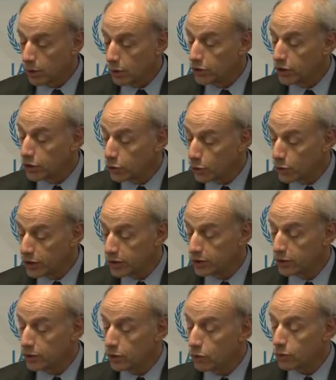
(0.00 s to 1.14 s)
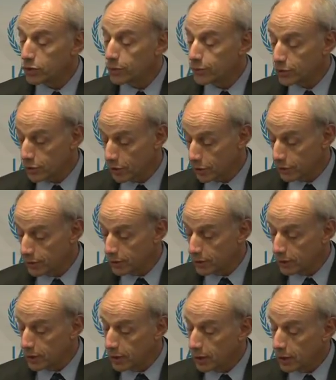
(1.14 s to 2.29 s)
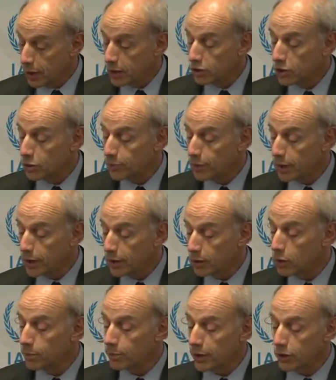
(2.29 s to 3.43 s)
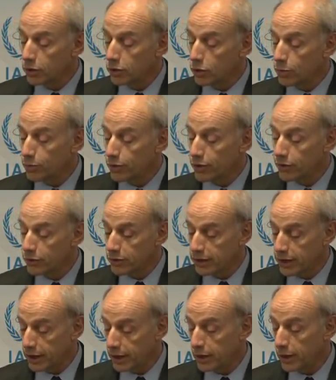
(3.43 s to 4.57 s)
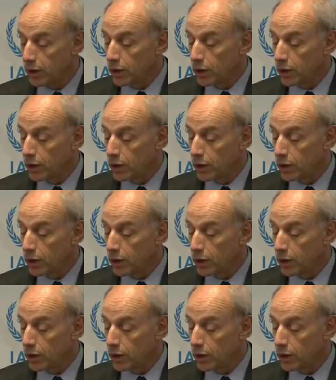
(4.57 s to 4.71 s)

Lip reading: a decrease was observed as compared to the previous day,